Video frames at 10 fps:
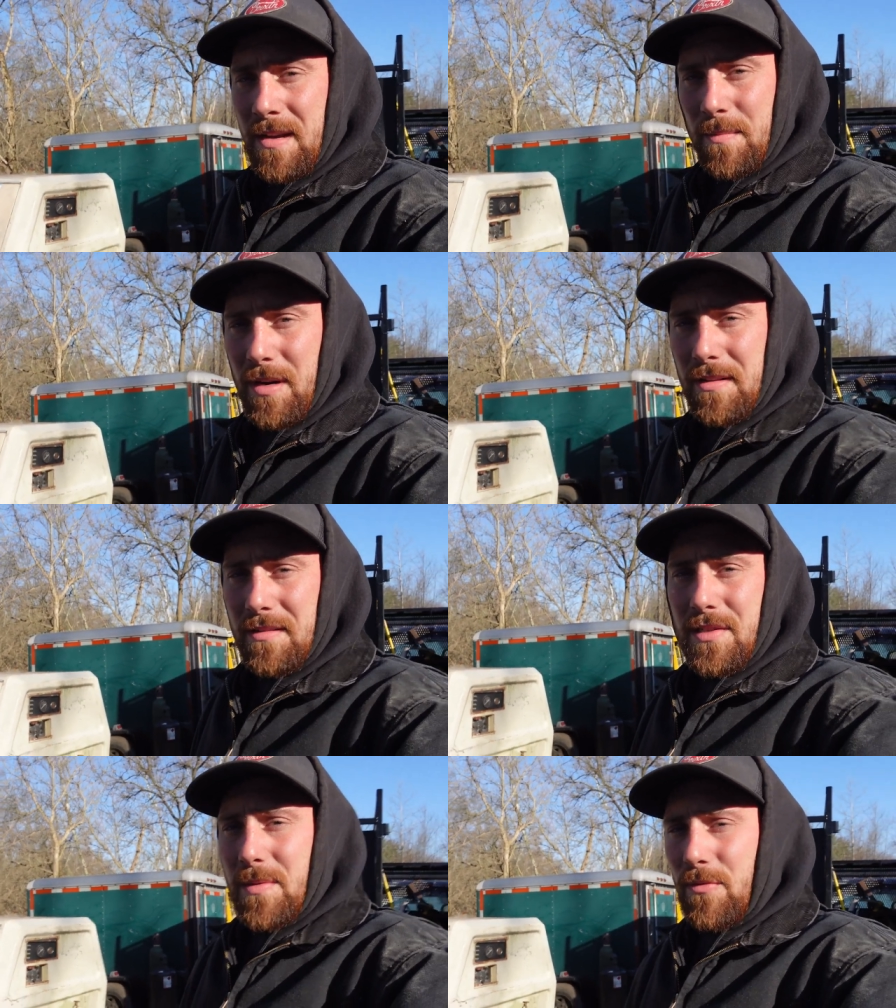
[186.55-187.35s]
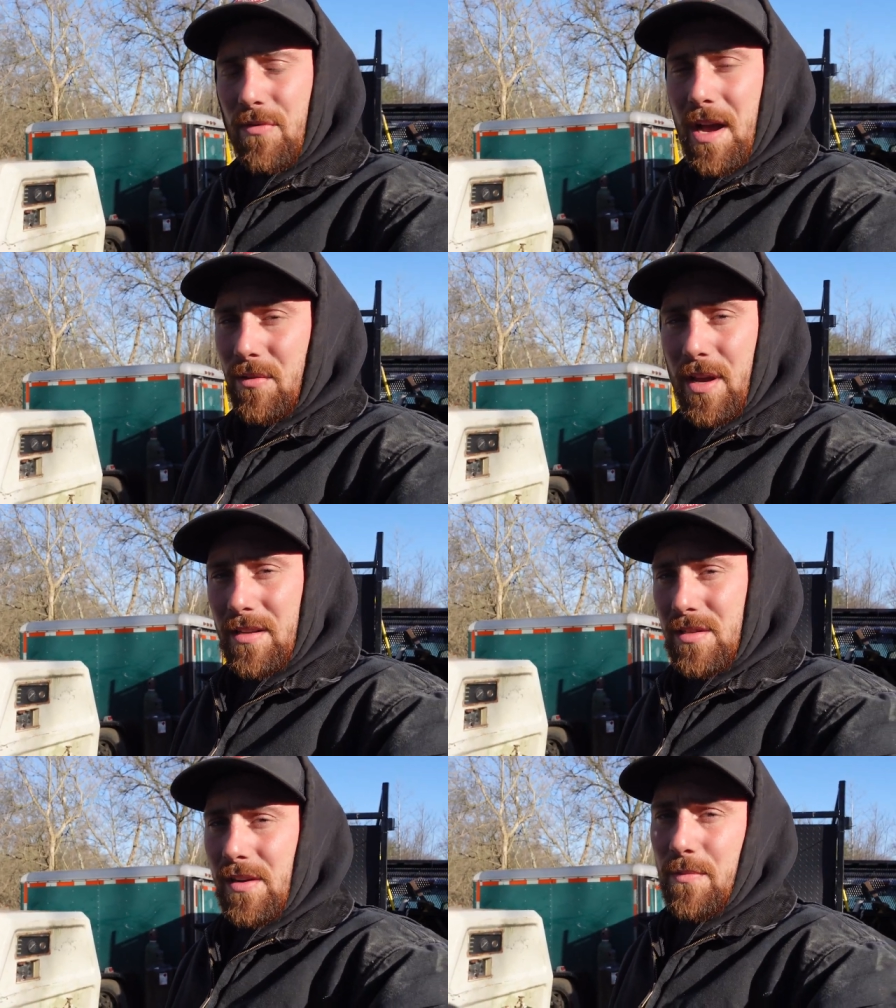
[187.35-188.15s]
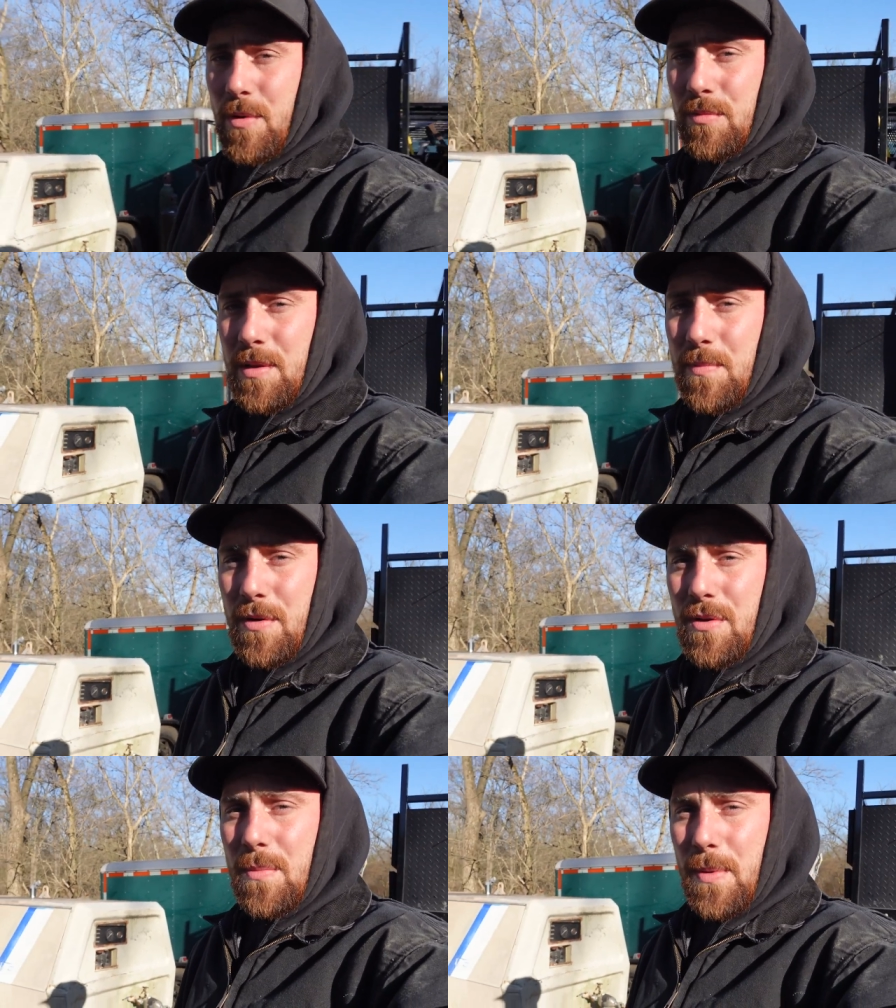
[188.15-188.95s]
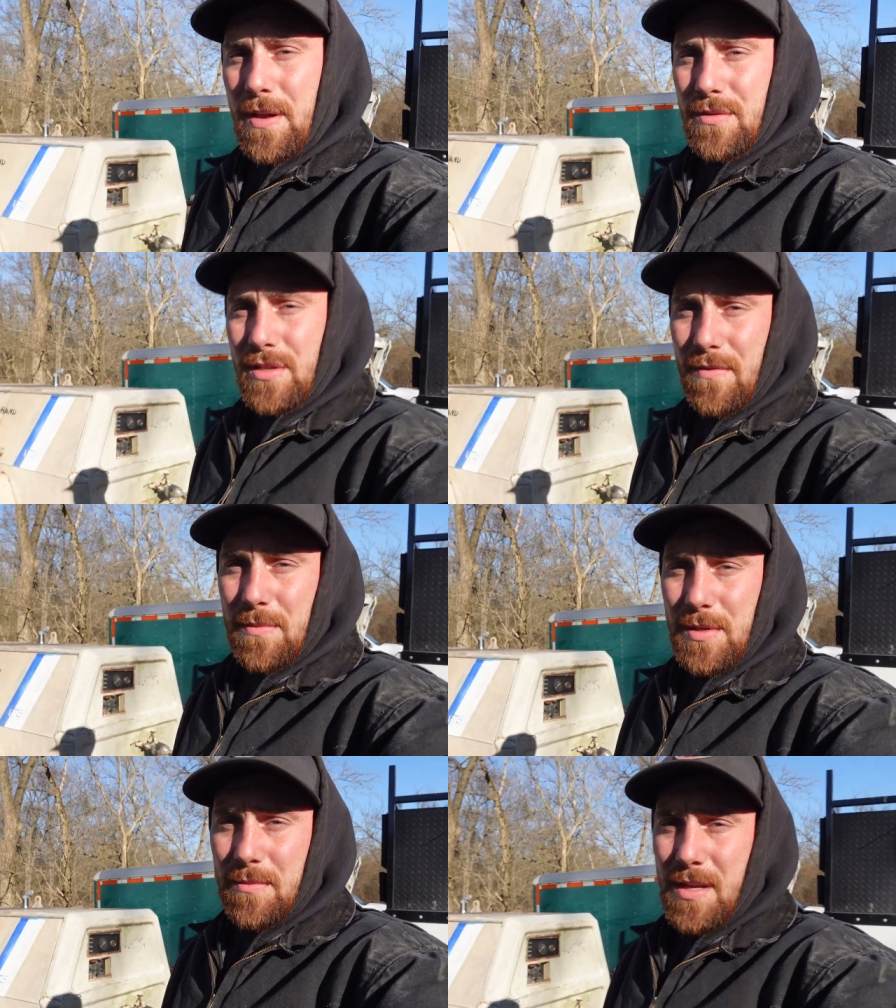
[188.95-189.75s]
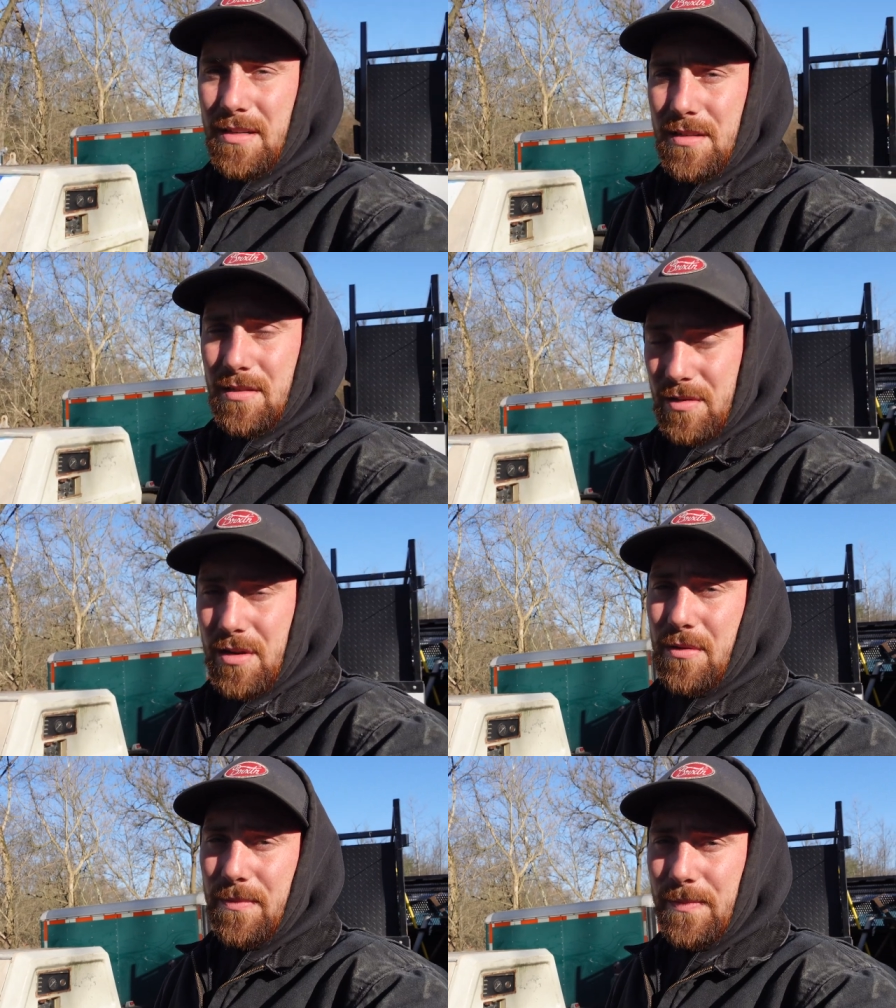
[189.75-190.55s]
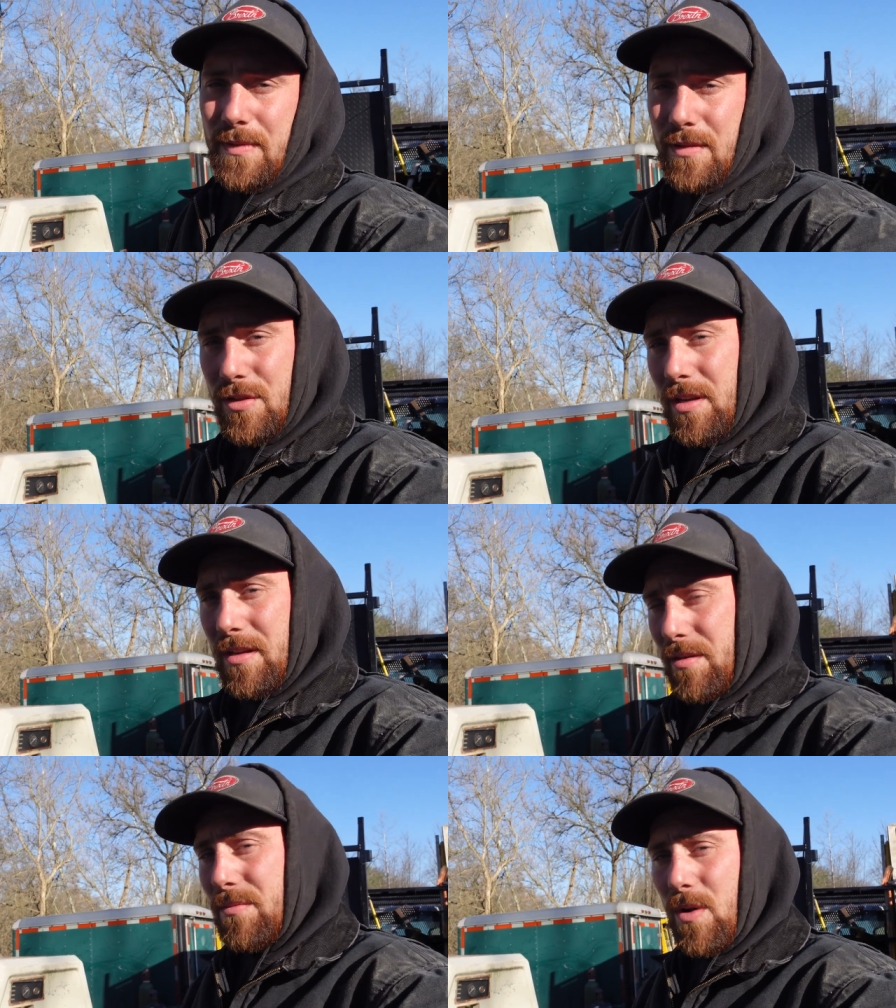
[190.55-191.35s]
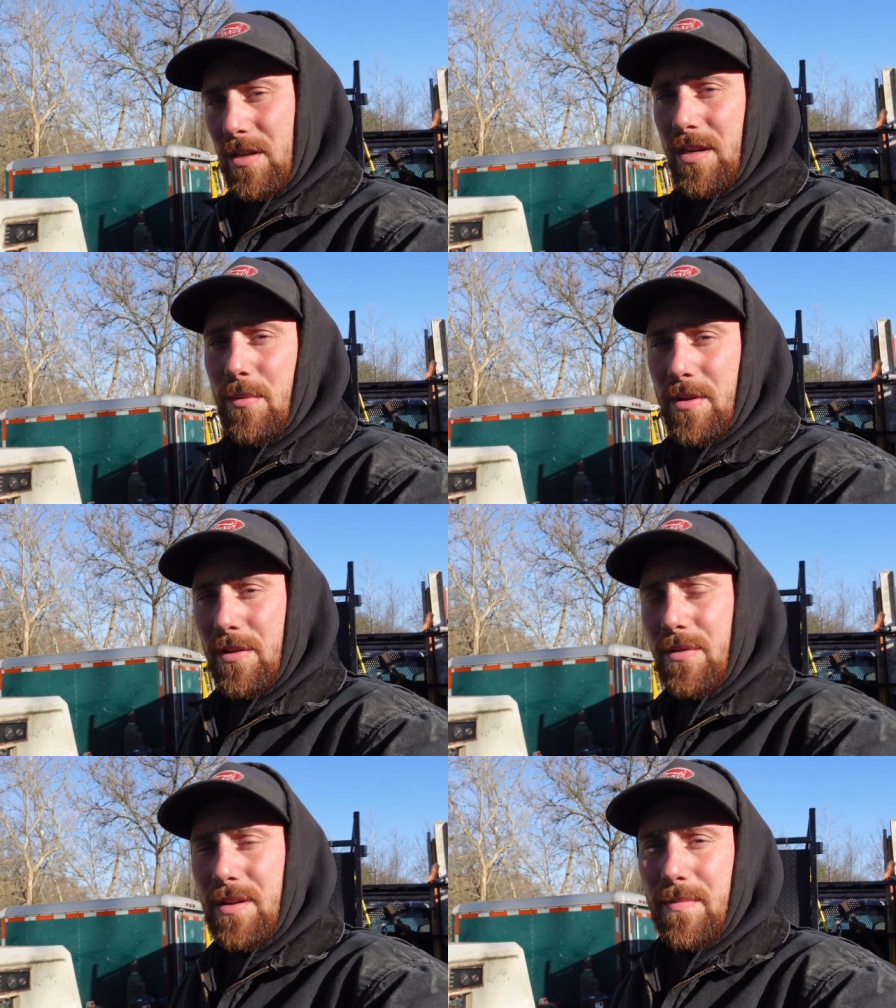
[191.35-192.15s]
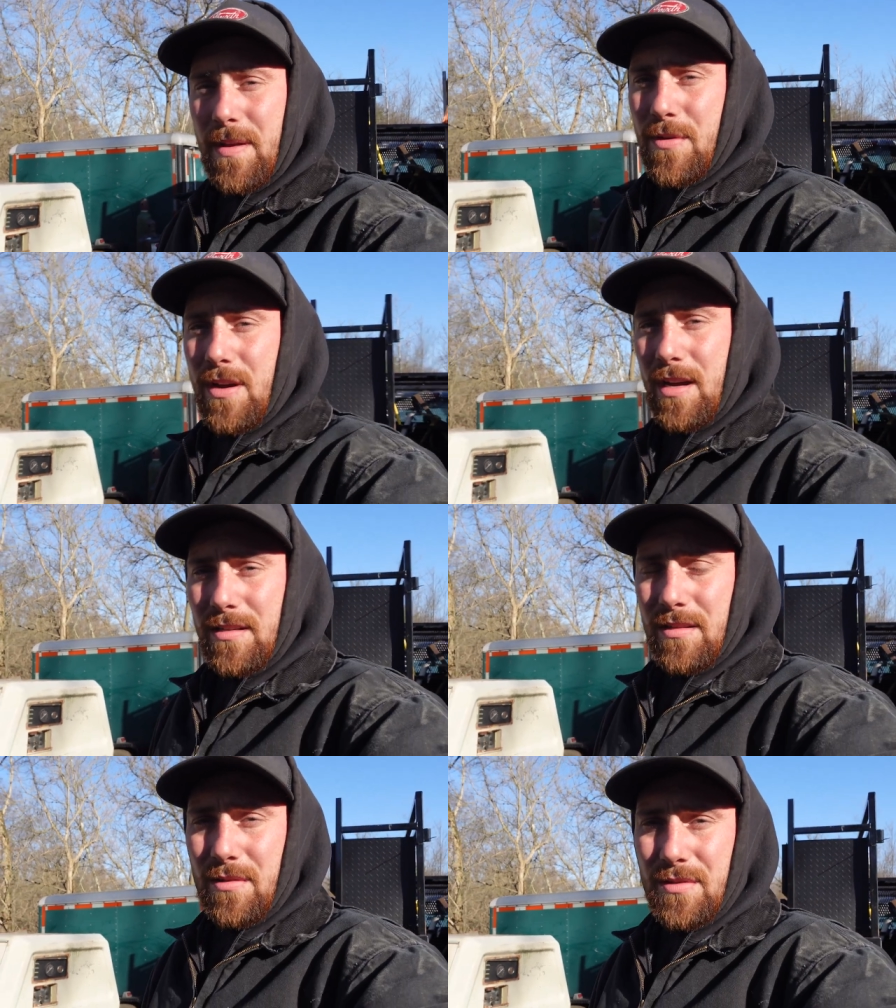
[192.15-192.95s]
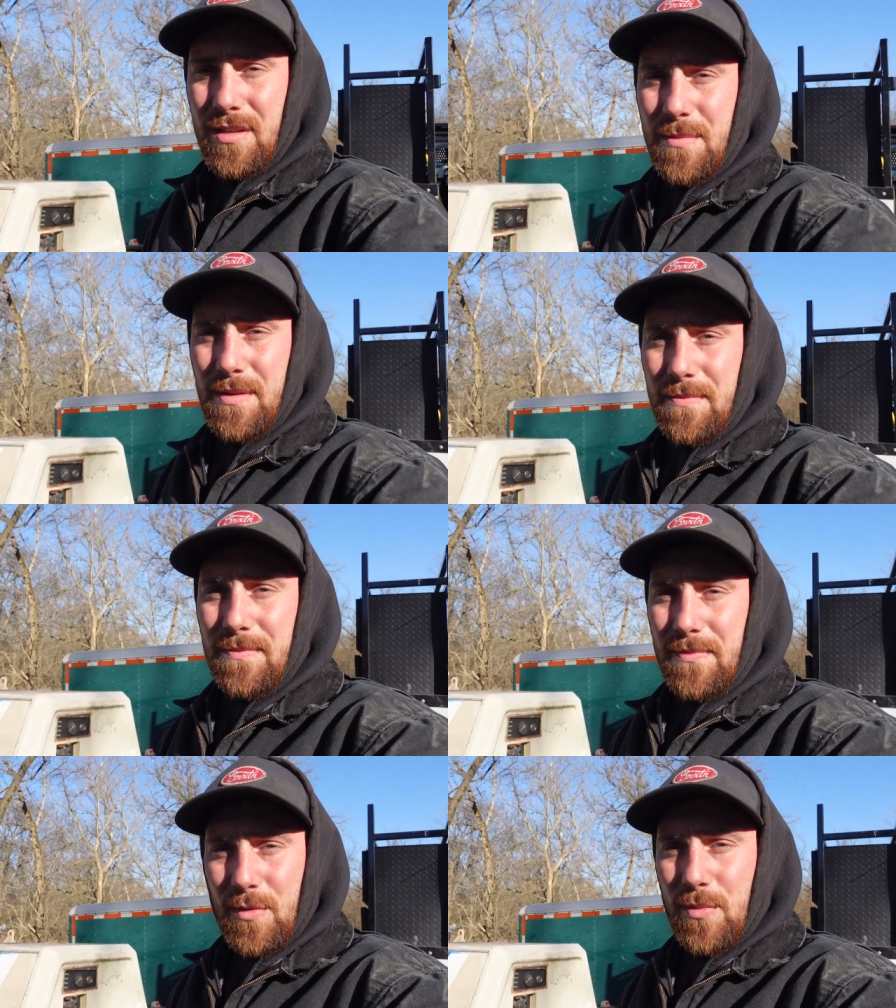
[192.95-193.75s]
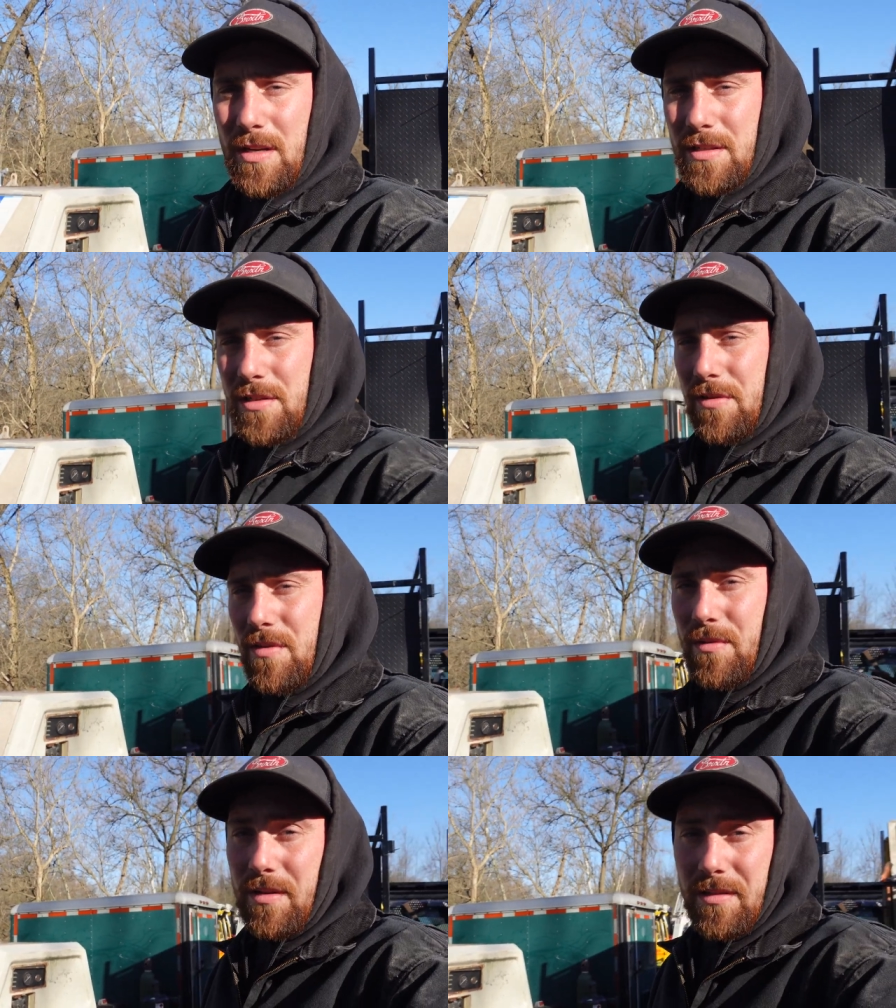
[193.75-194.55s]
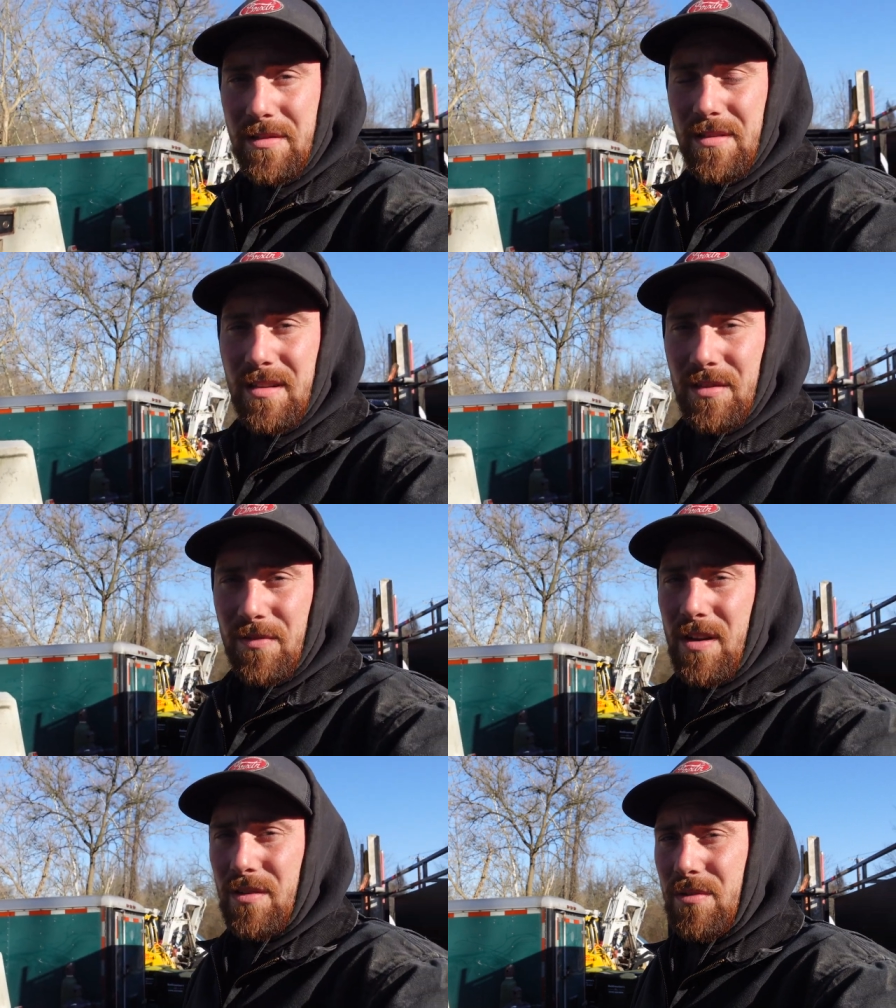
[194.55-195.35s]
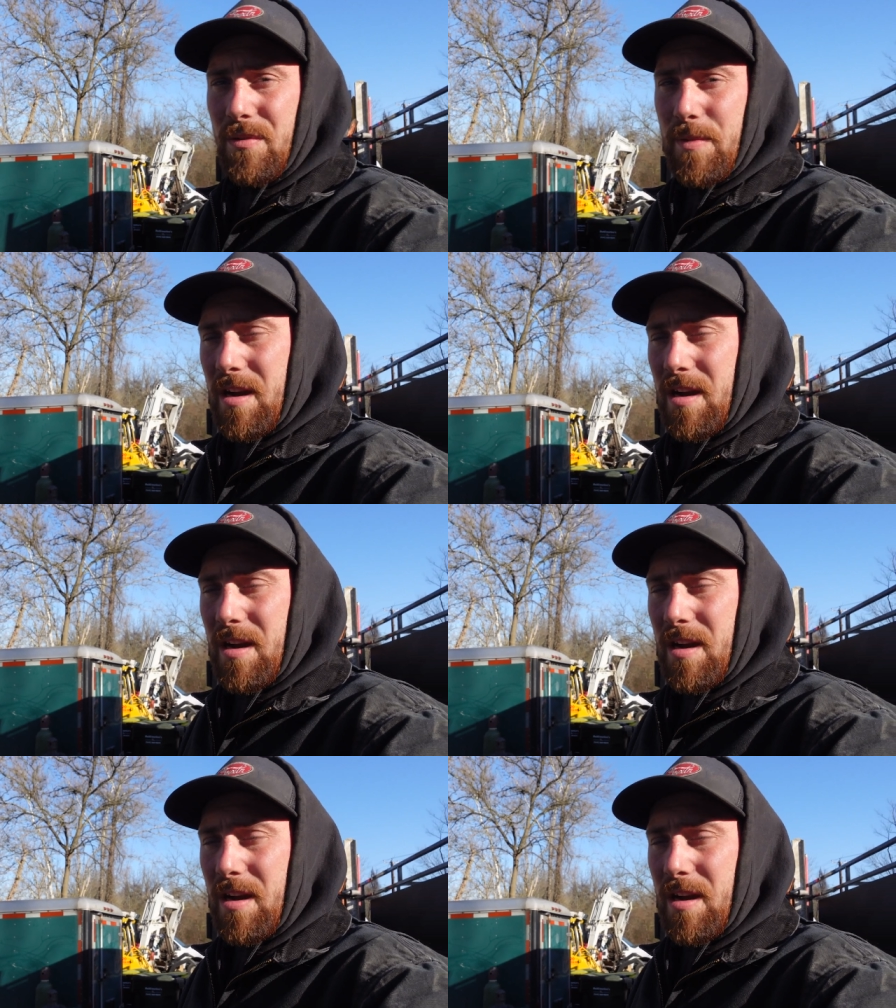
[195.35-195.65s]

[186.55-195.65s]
But simple rattle can stuff from Home Depot, you could paint yourself up something nice. So, you know, watch how we do it, and maybe you guys can learn something and do projects of your own, because it's fun to do, to be